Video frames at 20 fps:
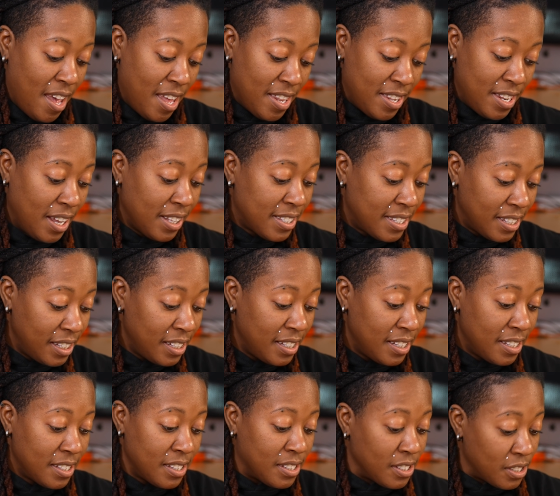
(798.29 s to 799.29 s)
And that's
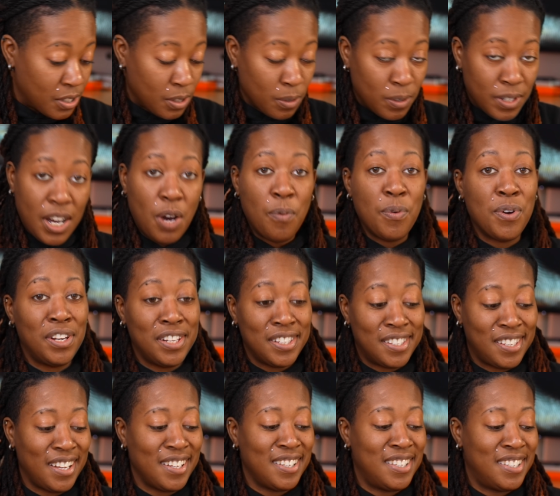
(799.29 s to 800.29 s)
it. So now we're gonna
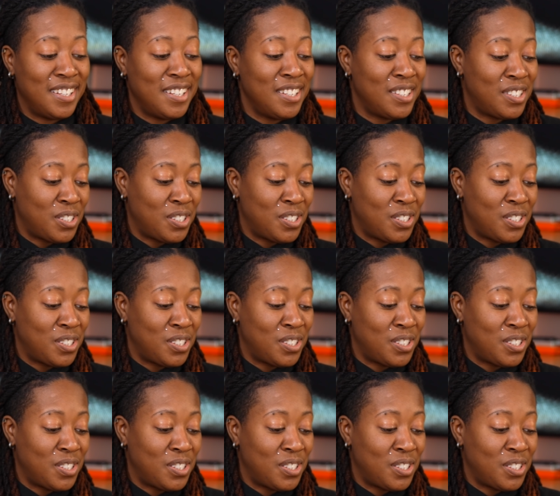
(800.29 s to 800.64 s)
test it.